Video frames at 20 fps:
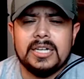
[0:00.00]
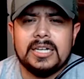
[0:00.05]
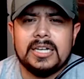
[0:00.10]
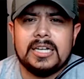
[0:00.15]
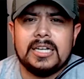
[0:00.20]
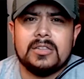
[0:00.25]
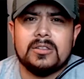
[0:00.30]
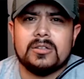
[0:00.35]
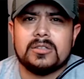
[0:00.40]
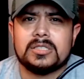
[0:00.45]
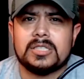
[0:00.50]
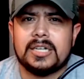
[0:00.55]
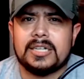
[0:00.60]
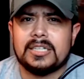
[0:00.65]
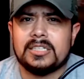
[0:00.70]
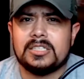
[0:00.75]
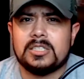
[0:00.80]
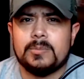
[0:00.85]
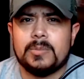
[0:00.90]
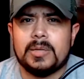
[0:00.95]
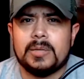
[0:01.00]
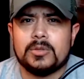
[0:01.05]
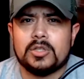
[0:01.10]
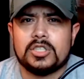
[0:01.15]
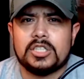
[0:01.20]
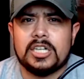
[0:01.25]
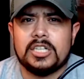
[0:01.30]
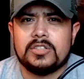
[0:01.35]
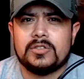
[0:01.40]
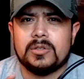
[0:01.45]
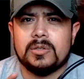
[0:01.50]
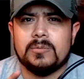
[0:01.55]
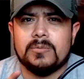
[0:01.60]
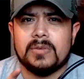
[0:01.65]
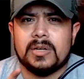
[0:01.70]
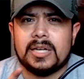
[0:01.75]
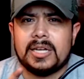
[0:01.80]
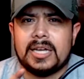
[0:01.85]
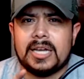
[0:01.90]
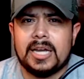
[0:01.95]
it looks like, is to be able to change from
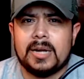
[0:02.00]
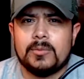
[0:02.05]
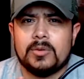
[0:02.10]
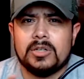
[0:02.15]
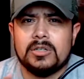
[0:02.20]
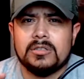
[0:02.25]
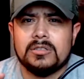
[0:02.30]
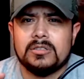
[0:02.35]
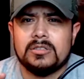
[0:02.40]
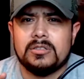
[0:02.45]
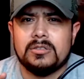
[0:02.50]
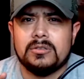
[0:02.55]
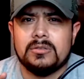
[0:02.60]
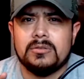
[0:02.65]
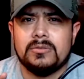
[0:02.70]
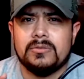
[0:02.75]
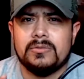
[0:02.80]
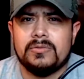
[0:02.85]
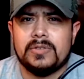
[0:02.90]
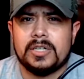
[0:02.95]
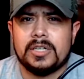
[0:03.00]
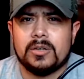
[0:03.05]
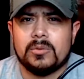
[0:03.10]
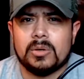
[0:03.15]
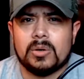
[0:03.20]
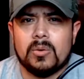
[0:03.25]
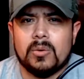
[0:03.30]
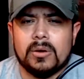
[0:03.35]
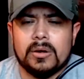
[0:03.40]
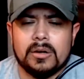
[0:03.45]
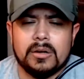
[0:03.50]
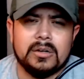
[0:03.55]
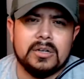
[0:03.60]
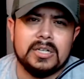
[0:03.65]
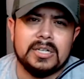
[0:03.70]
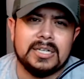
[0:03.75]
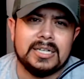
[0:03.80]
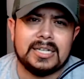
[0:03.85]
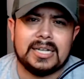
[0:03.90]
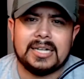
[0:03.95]
camera to video recorder.
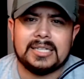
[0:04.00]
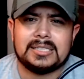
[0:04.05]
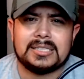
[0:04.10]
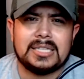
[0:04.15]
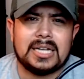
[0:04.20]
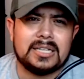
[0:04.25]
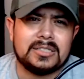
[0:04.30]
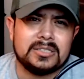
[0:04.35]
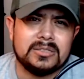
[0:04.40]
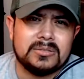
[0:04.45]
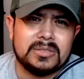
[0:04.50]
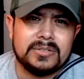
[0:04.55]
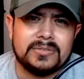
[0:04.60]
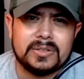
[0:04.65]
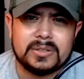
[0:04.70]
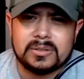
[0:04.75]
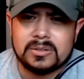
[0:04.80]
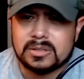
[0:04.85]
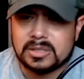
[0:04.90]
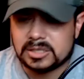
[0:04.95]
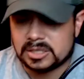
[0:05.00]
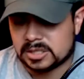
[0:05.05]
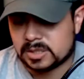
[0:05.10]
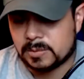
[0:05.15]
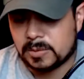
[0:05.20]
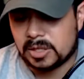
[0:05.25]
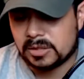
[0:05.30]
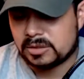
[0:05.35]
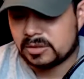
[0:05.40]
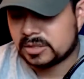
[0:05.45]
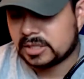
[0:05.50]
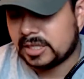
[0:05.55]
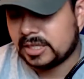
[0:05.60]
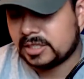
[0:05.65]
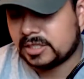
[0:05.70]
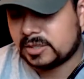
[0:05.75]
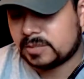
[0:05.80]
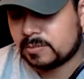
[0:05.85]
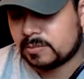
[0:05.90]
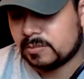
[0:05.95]
It's not too difficult. It's a small little
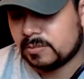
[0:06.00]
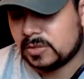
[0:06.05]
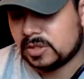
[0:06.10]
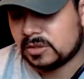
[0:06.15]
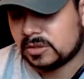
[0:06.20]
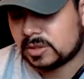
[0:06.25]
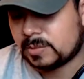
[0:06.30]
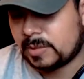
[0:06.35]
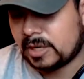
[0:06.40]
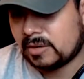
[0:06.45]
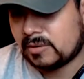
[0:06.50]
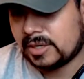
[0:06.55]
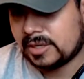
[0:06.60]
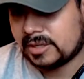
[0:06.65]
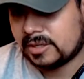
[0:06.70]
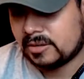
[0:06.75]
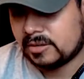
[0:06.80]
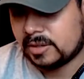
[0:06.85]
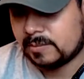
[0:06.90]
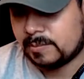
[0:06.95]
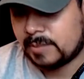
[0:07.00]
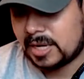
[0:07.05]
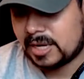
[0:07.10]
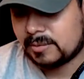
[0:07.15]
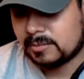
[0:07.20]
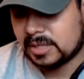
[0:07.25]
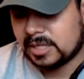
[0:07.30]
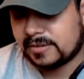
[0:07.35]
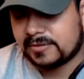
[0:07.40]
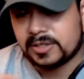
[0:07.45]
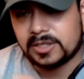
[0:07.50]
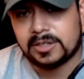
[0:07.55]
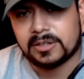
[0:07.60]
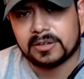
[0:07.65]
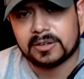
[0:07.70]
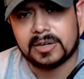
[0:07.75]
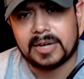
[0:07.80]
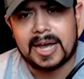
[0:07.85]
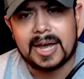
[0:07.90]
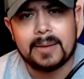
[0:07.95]
tiny little spot right there on the bottom left of
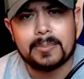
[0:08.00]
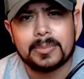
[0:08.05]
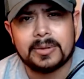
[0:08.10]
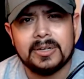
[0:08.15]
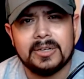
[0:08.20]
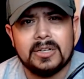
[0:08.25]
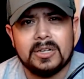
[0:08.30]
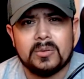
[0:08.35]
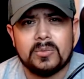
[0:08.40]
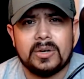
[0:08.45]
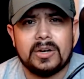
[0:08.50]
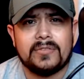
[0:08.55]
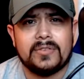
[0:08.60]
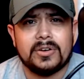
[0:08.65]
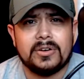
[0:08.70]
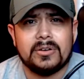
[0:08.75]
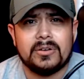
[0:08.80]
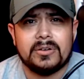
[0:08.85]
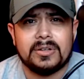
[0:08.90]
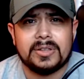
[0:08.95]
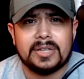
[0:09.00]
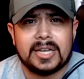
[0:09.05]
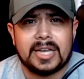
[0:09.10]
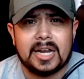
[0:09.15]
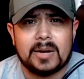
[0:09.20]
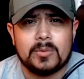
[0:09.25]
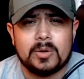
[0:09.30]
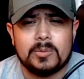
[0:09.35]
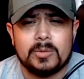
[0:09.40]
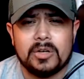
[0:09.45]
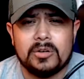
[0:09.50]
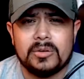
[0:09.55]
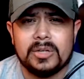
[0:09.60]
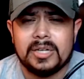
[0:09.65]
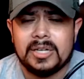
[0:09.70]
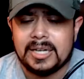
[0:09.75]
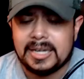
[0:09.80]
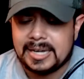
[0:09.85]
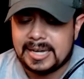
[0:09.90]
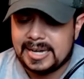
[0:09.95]
your app whenever you're in the camera mode,
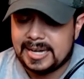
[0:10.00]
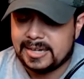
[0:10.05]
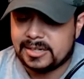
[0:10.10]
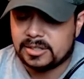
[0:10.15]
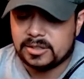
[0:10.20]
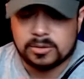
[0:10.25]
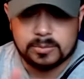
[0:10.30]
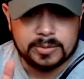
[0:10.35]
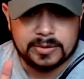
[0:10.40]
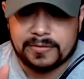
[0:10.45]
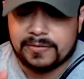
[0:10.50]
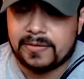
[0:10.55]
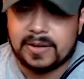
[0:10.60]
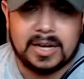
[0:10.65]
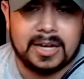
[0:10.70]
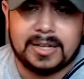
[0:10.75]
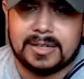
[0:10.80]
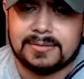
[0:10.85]
and it'll be fine.